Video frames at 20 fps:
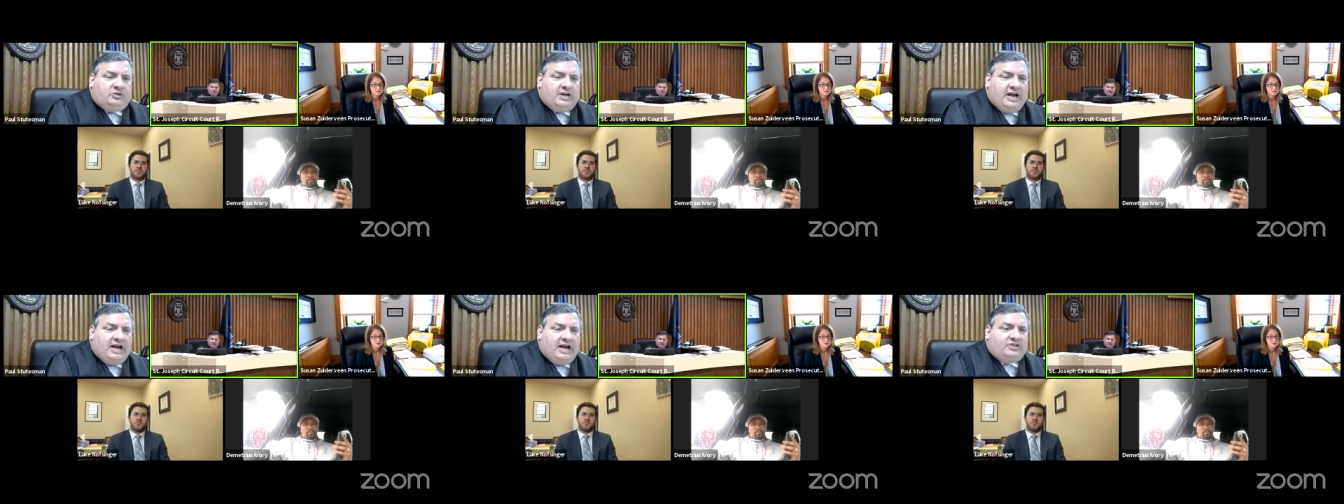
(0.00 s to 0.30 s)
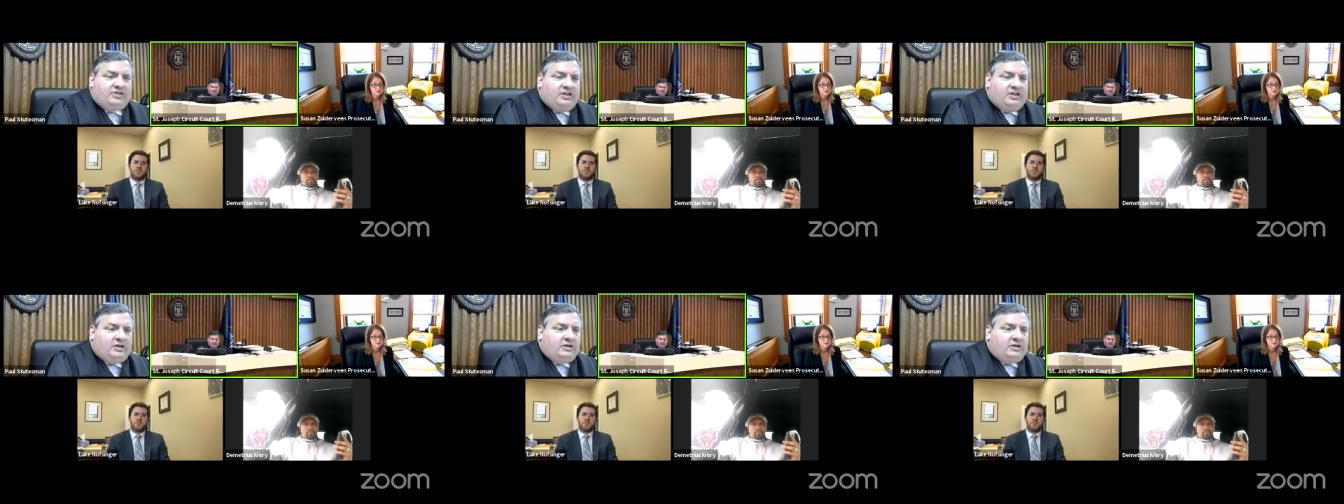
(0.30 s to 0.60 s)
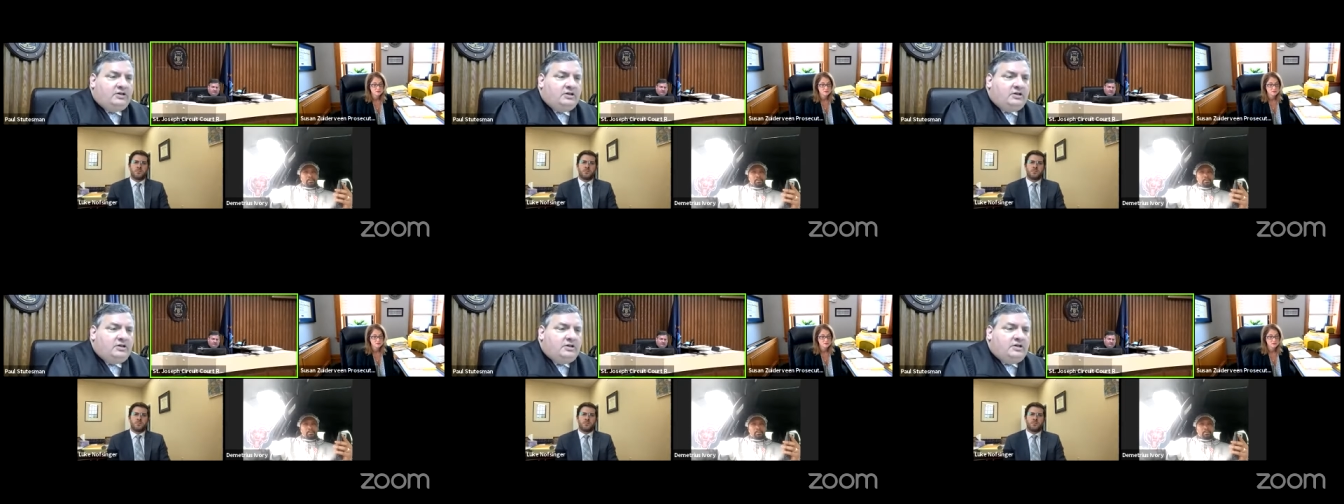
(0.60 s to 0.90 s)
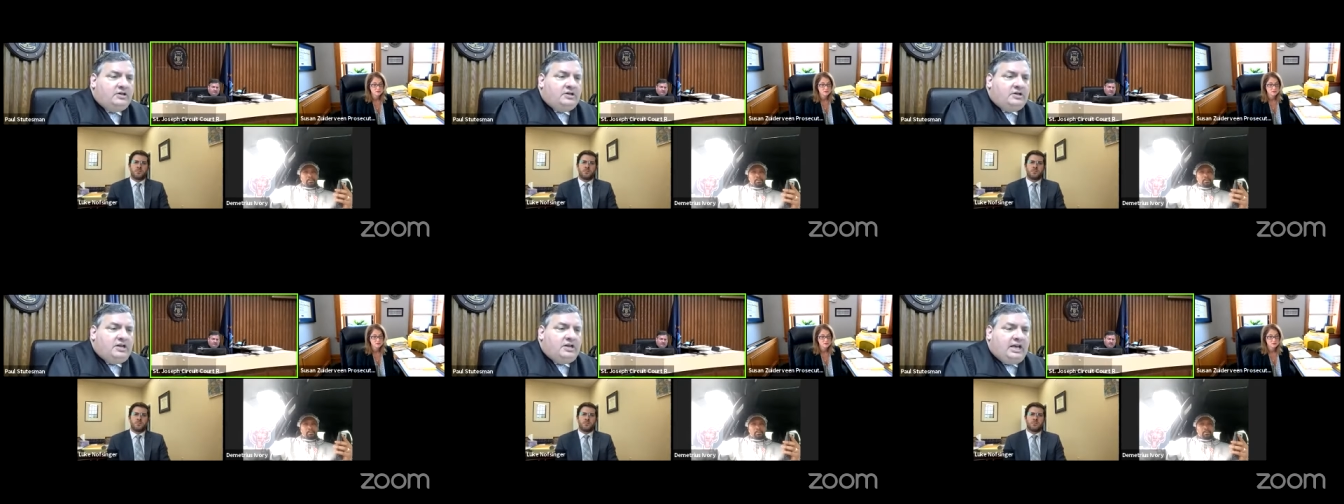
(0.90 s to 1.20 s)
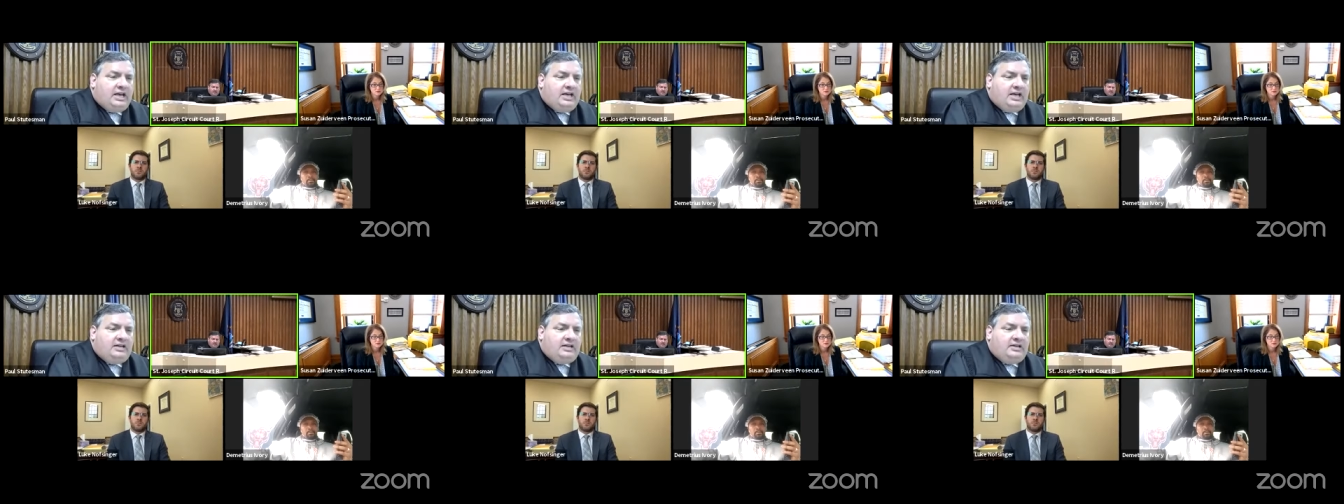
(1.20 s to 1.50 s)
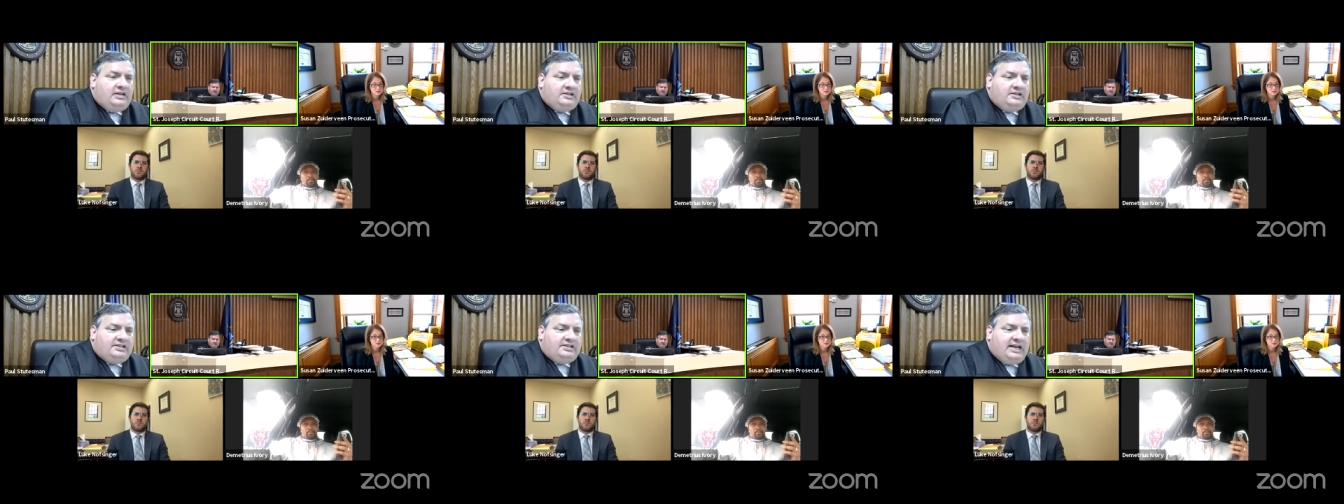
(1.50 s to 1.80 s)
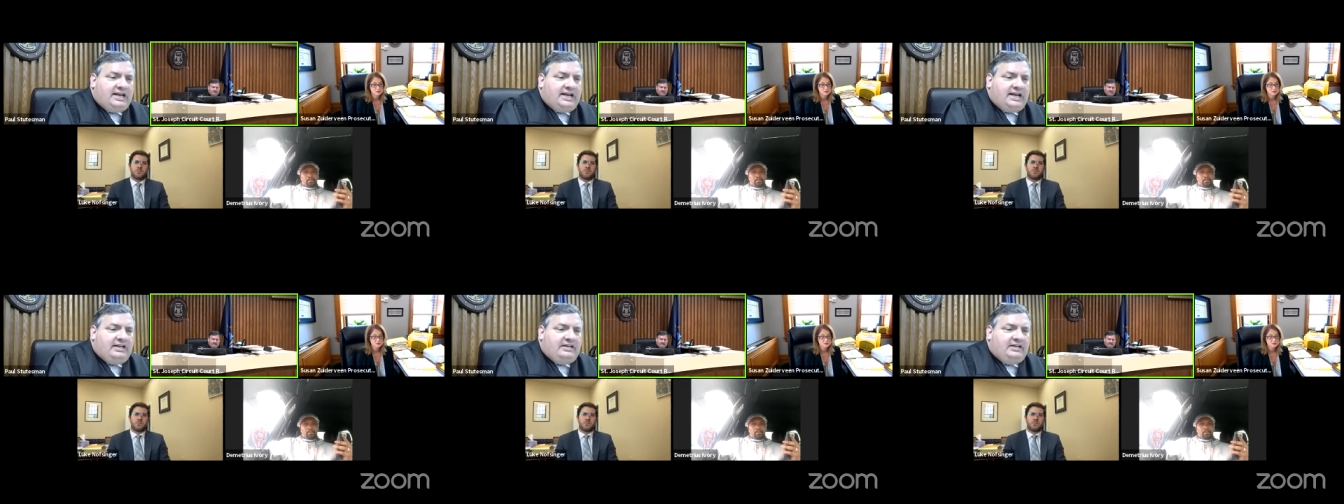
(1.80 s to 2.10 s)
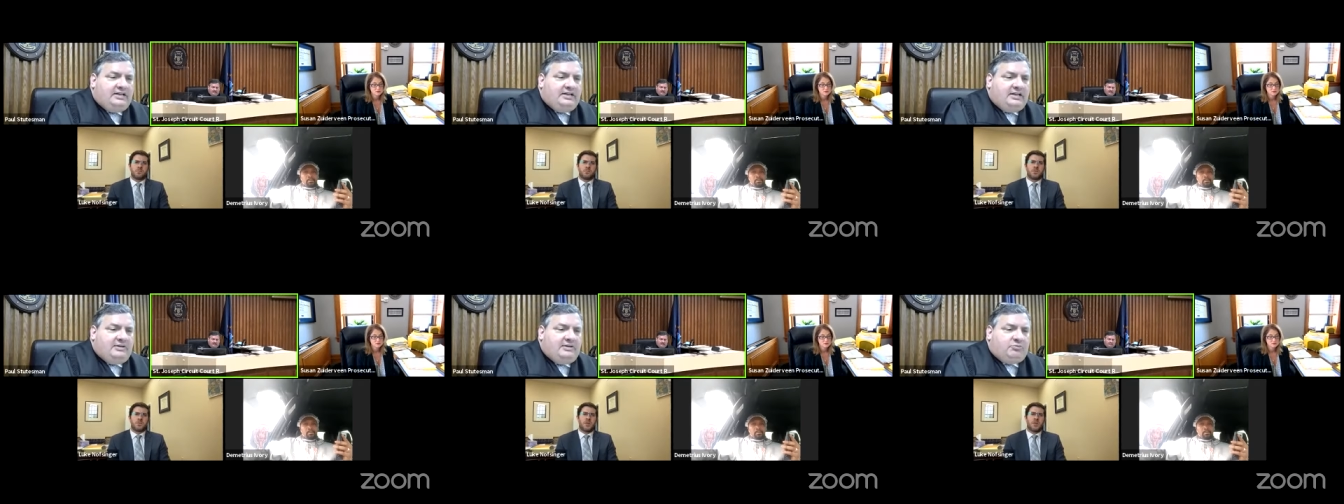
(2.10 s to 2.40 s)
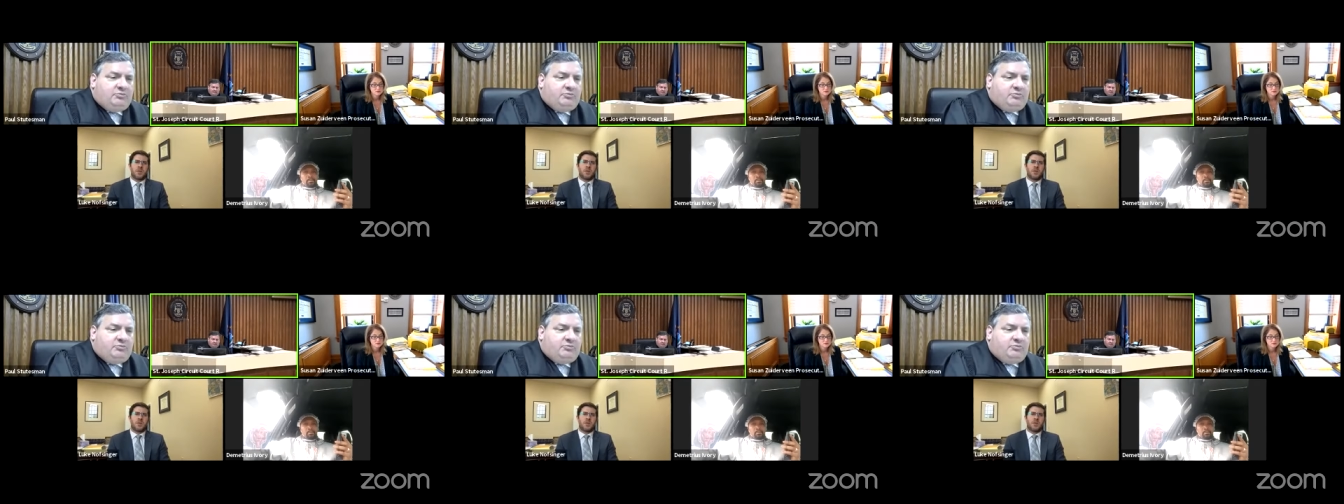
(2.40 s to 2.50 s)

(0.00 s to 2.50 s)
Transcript: Knopfinger, and assigned